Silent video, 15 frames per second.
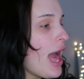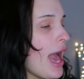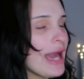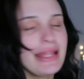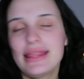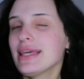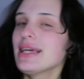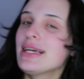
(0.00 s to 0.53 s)

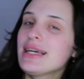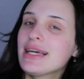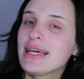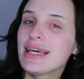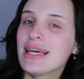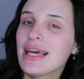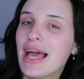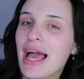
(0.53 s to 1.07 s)
I think
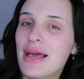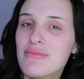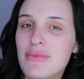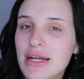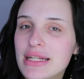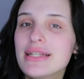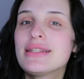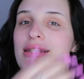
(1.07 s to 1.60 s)
I'm
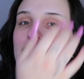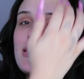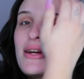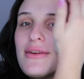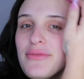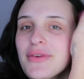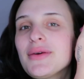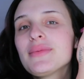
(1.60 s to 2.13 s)
ready to
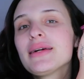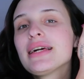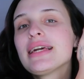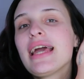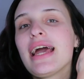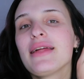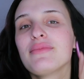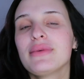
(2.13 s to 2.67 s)
start filming
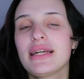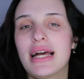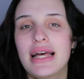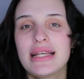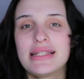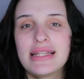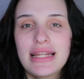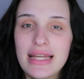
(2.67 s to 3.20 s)
again
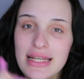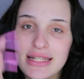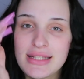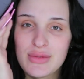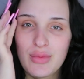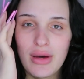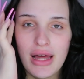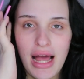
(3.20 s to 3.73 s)
because it
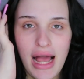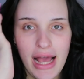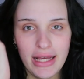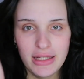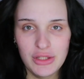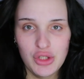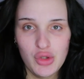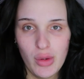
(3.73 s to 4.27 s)
is what
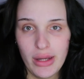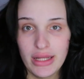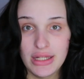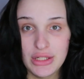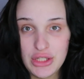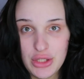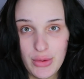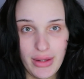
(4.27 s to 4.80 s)
I
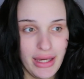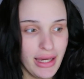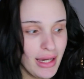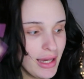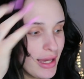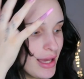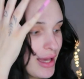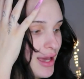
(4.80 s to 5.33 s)
enjoyed
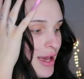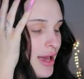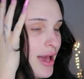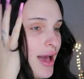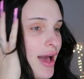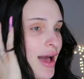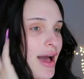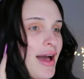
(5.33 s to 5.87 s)
doing.
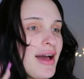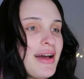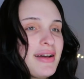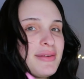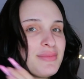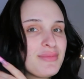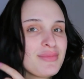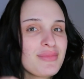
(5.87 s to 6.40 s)

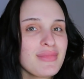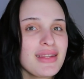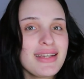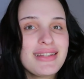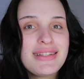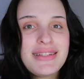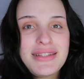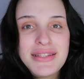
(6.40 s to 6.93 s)

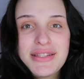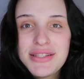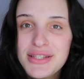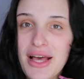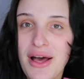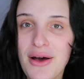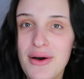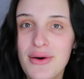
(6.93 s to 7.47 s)

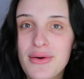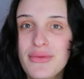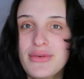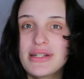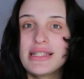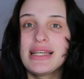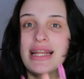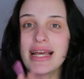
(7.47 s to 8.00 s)
So
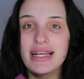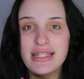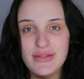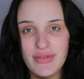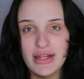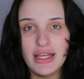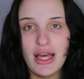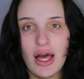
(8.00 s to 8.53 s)
for today's
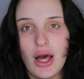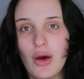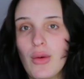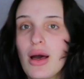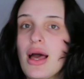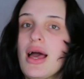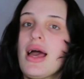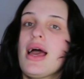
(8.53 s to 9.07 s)

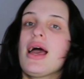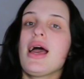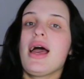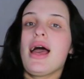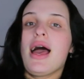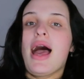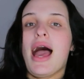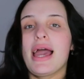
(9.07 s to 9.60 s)
video,
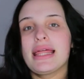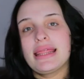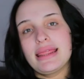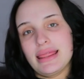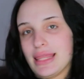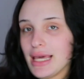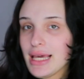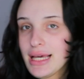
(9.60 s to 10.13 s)
I
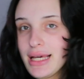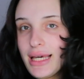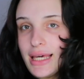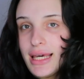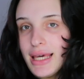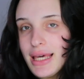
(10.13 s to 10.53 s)
think